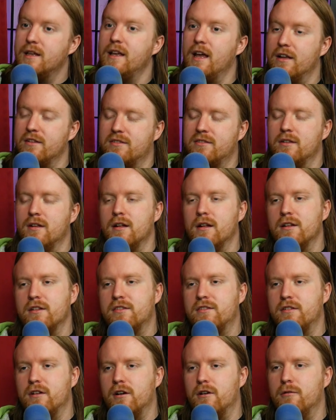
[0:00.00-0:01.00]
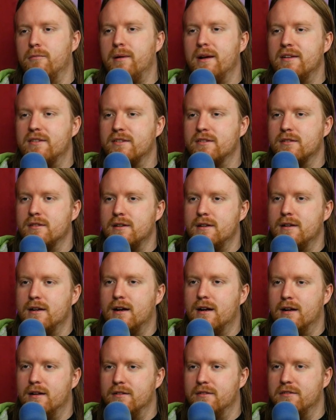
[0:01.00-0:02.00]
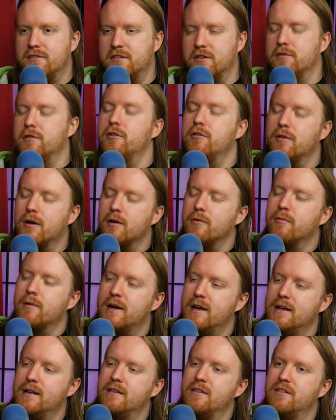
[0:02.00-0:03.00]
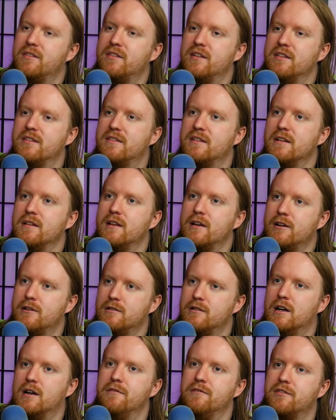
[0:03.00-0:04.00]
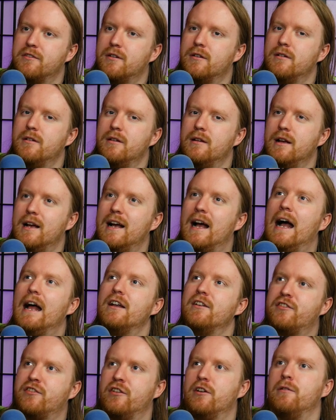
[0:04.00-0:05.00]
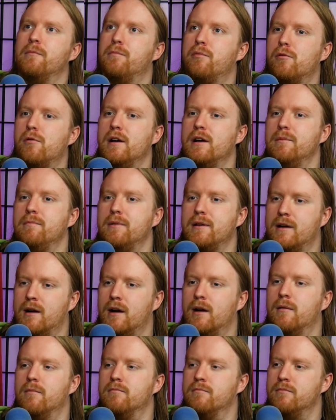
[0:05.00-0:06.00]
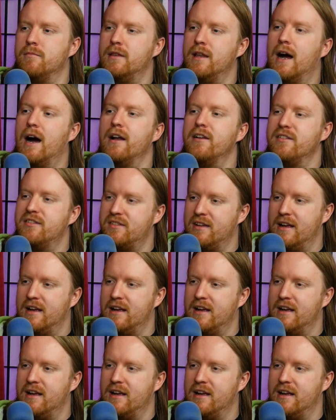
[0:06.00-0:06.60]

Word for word: Yes. Yeah. So basically, uh, so you are right in the sense that like gloves at a certain point become not as